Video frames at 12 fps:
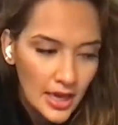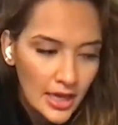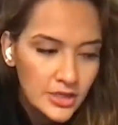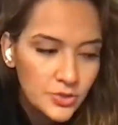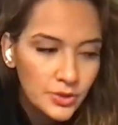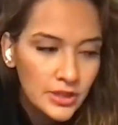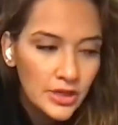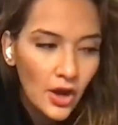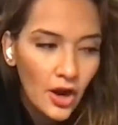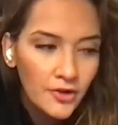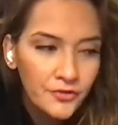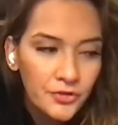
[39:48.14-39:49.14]
it's really
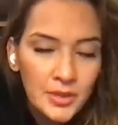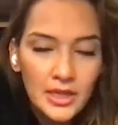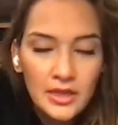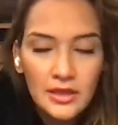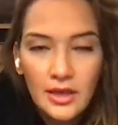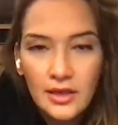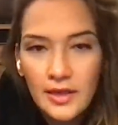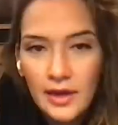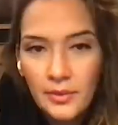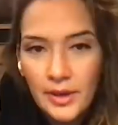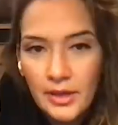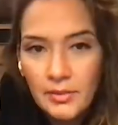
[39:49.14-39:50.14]
hard for me to think
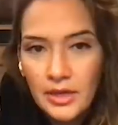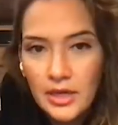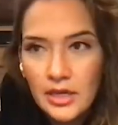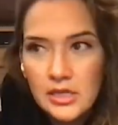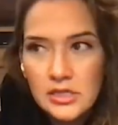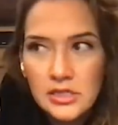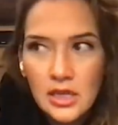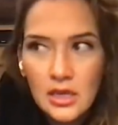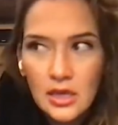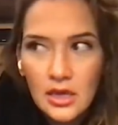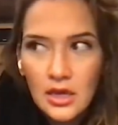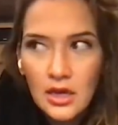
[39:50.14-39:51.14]
that way because
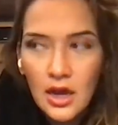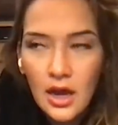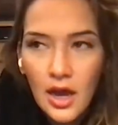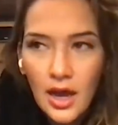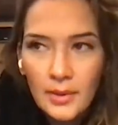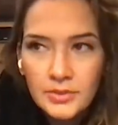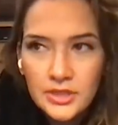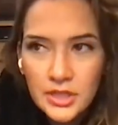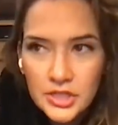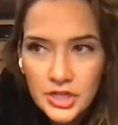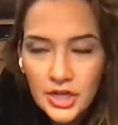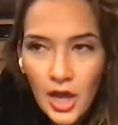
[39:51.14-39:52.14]
I'm
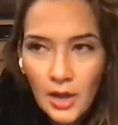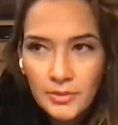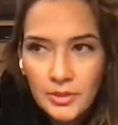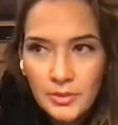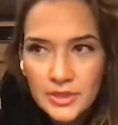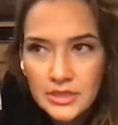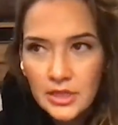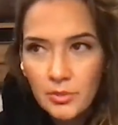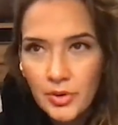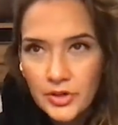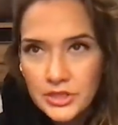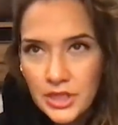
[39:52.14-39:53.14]
such an optimistic
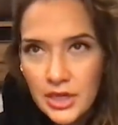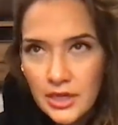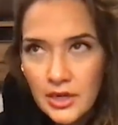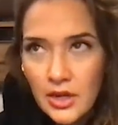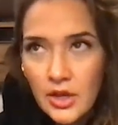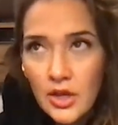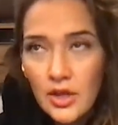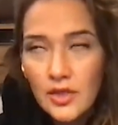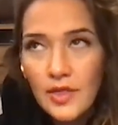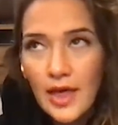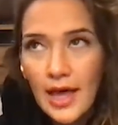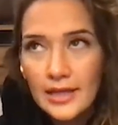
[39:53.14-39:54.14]
person
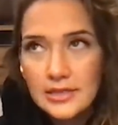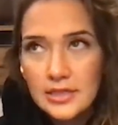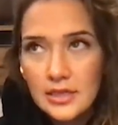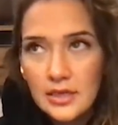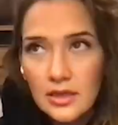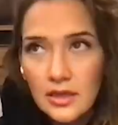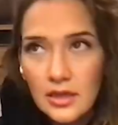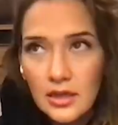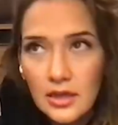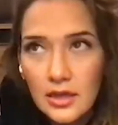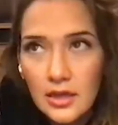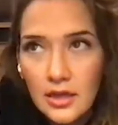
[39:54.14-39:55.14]
that
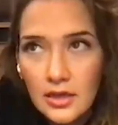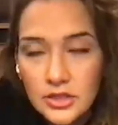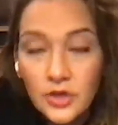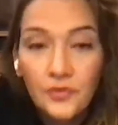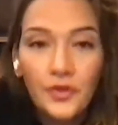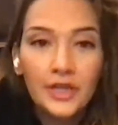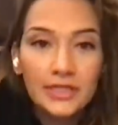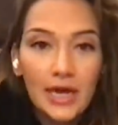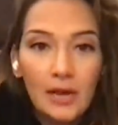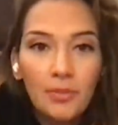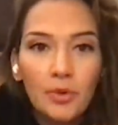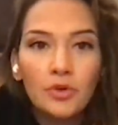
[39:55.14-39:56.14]
so for
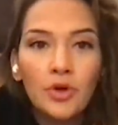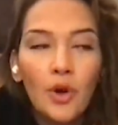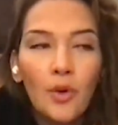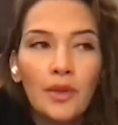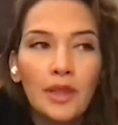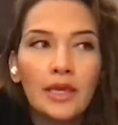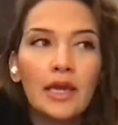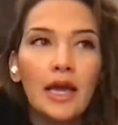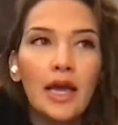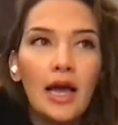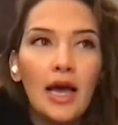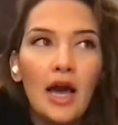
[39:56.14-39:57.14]
example going like
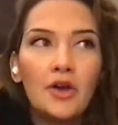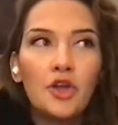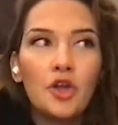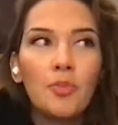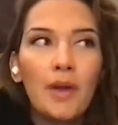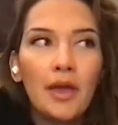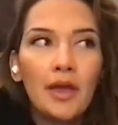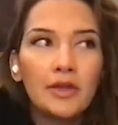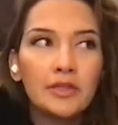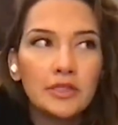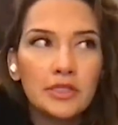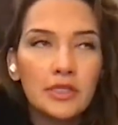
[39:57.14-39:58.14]
how your
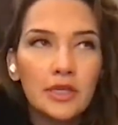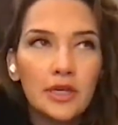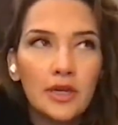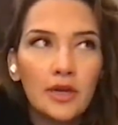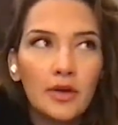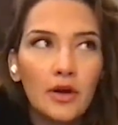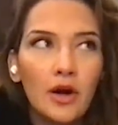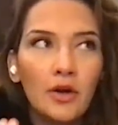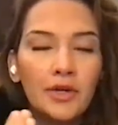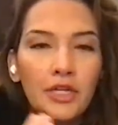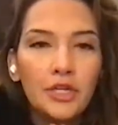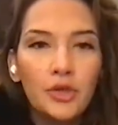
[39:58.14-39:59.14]
parents
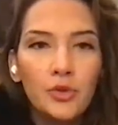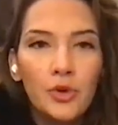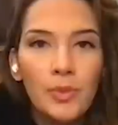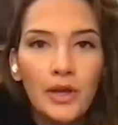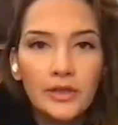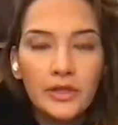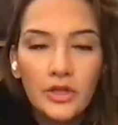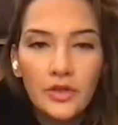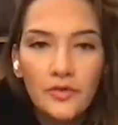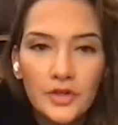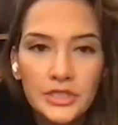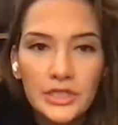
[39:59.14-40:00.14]
already knew about the
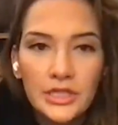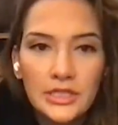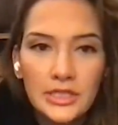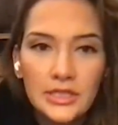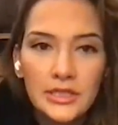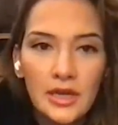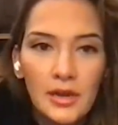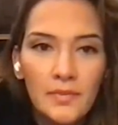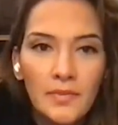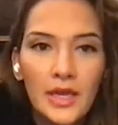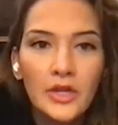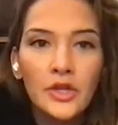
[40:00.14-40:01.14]
university system
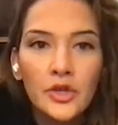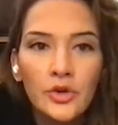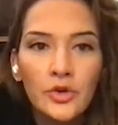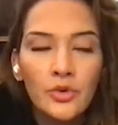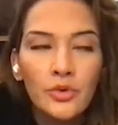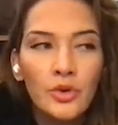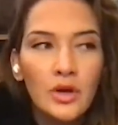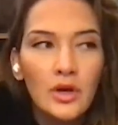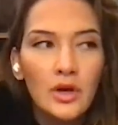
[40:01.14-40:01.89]
they knew